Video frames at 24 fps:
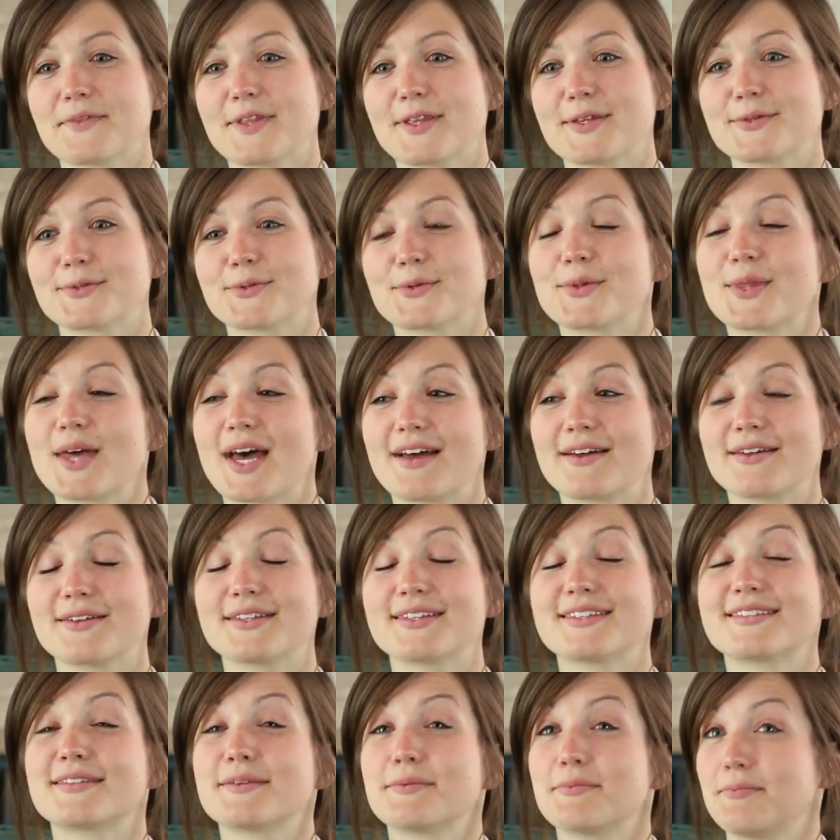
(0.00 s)
so that
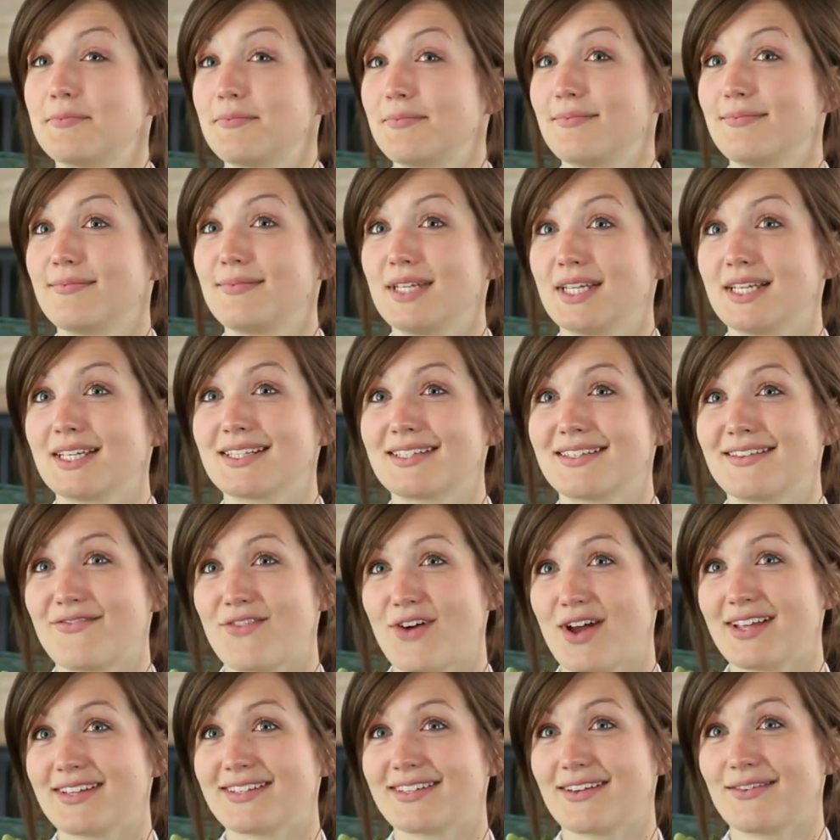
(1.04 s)
is the biggest
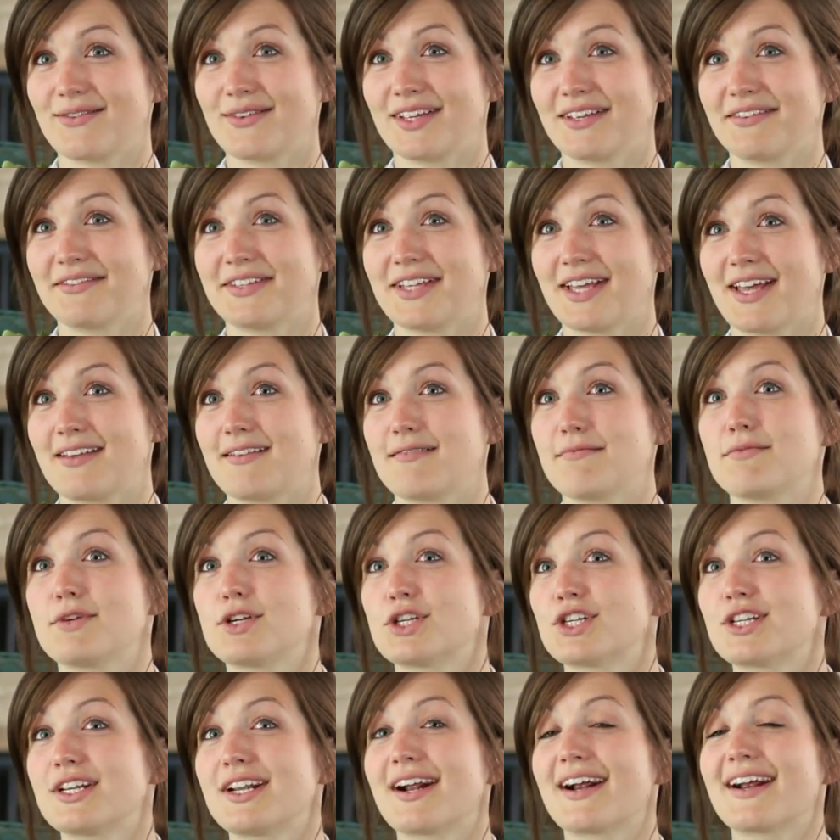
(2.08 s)
advice I would give to any
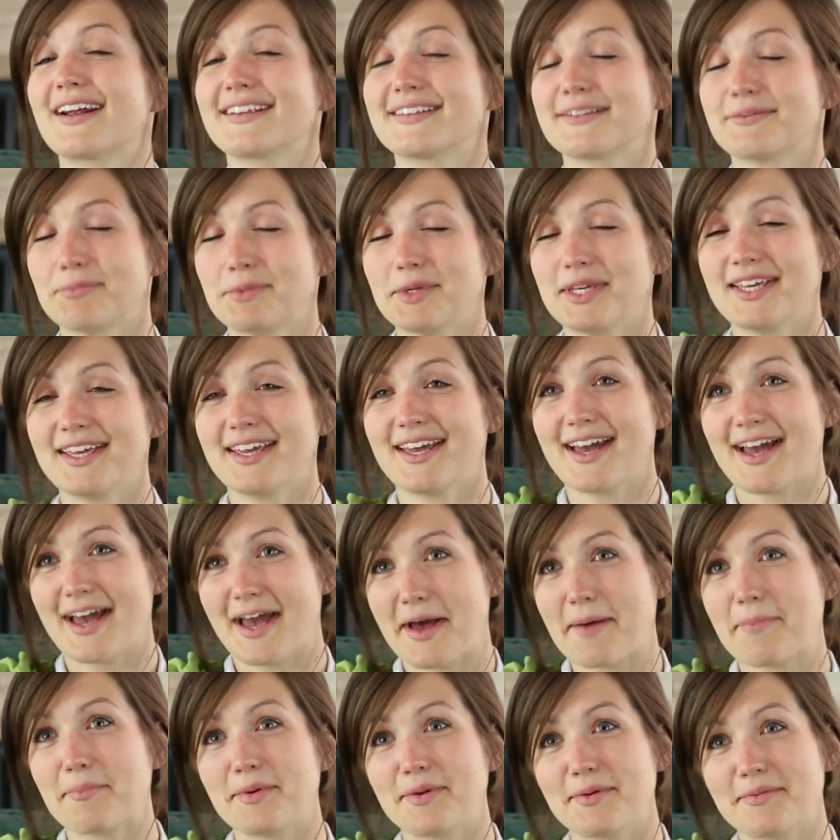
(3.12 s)
missionary, is be a
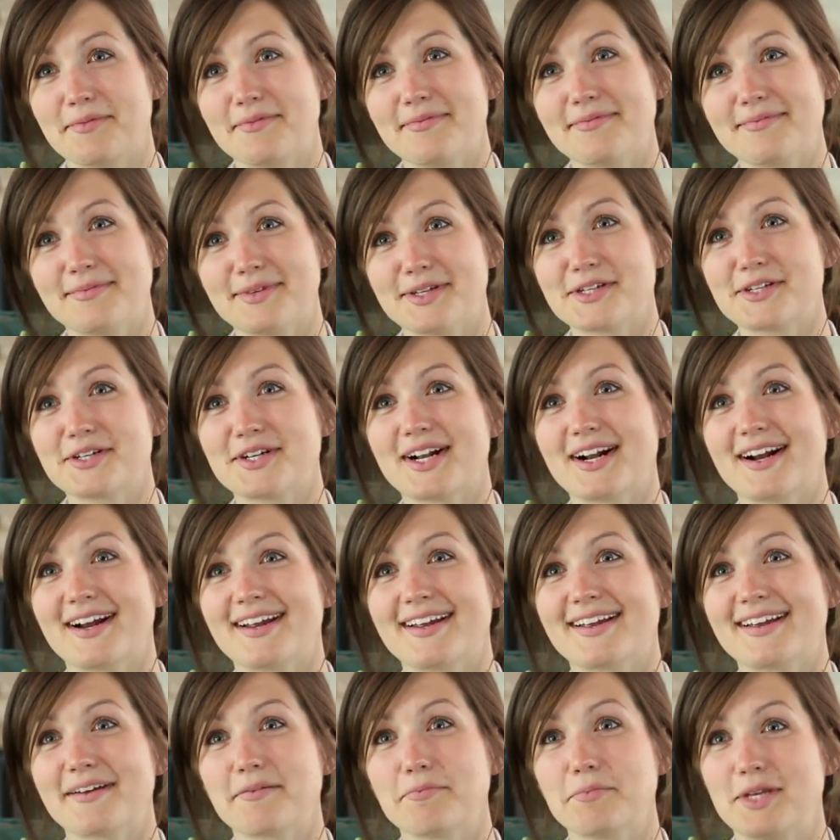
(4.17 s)
happy missionary
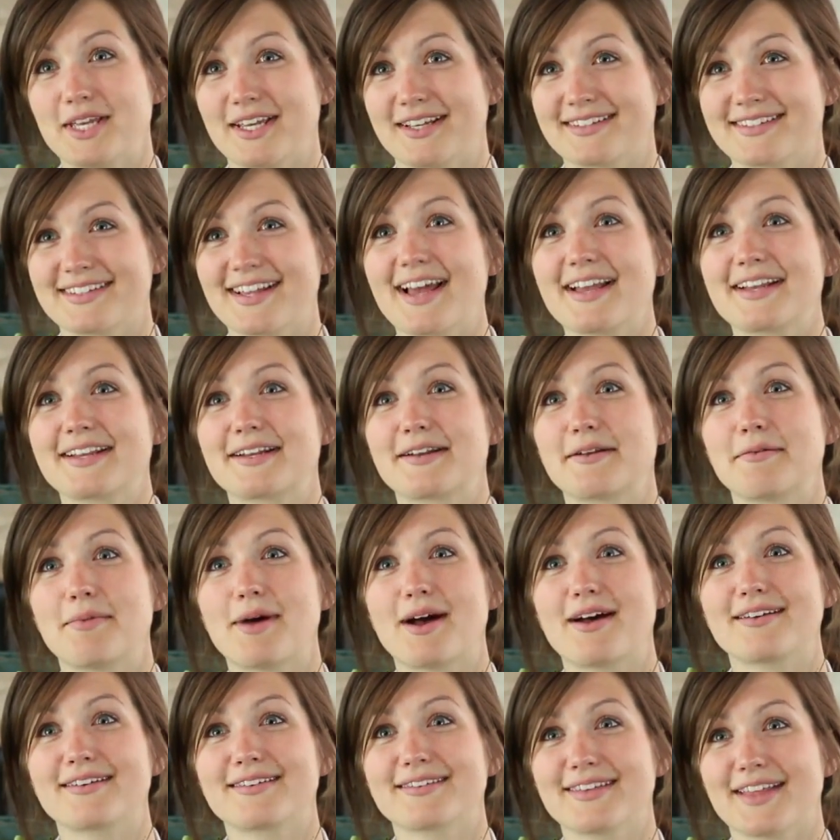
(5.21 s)
and be excited
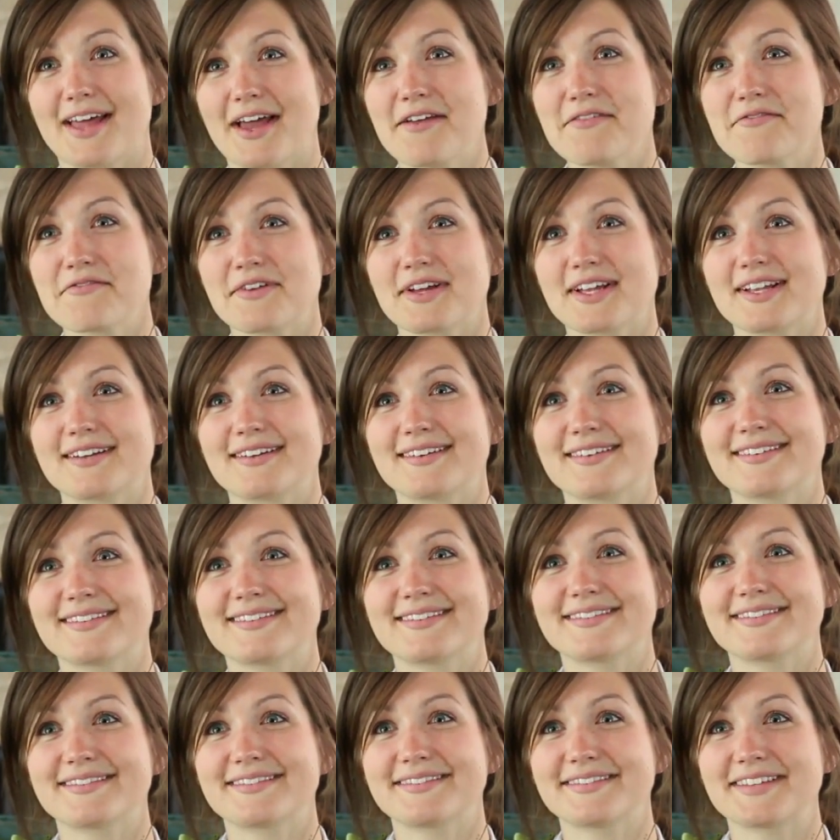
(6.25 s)
about your life and
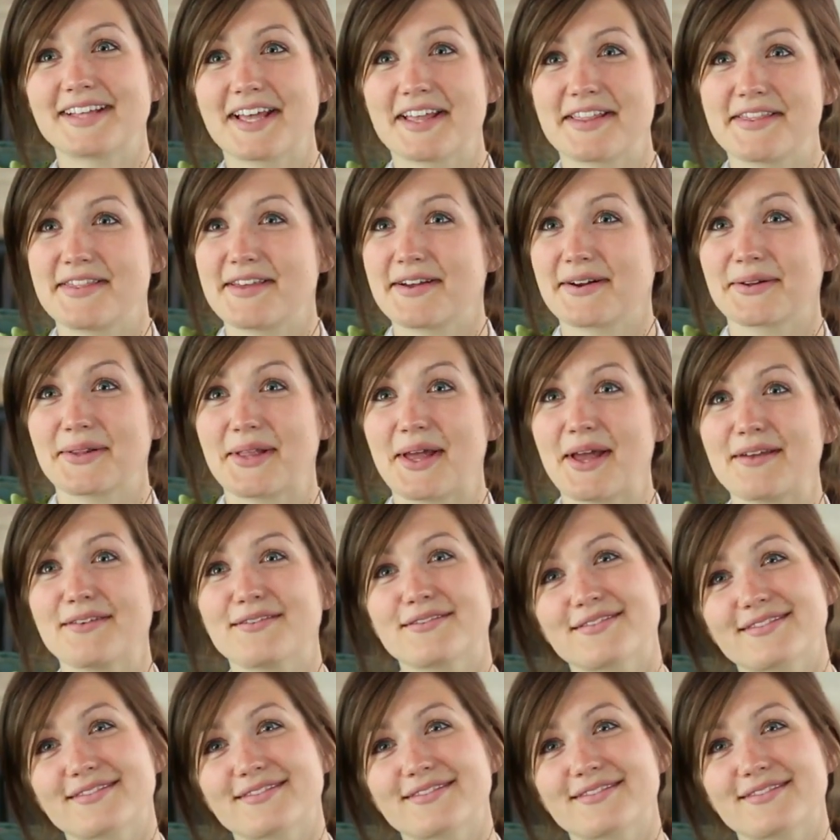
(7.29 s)
their life.